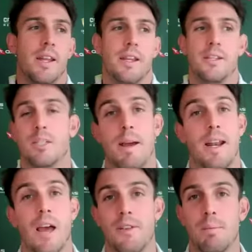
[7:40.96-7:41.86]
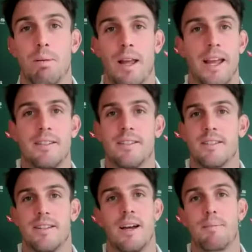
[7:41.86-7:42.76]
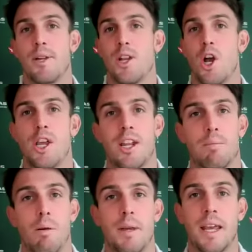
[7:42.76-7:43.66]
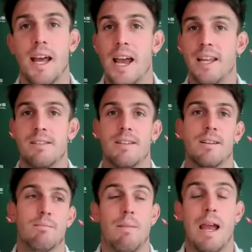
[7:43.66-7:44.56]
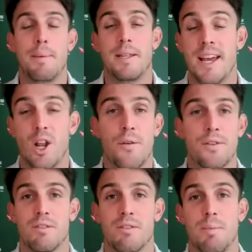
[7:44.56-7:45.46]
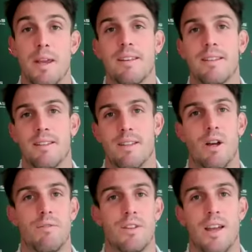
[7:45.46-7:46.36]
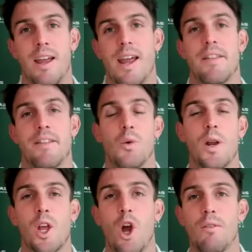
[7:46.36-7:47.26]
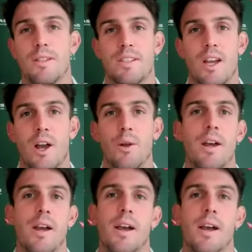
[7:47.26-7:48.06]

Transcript: it's just about having your plans. You know, you're going to probably get 8 to maybe 10 overs of spin out of the 20 overs. So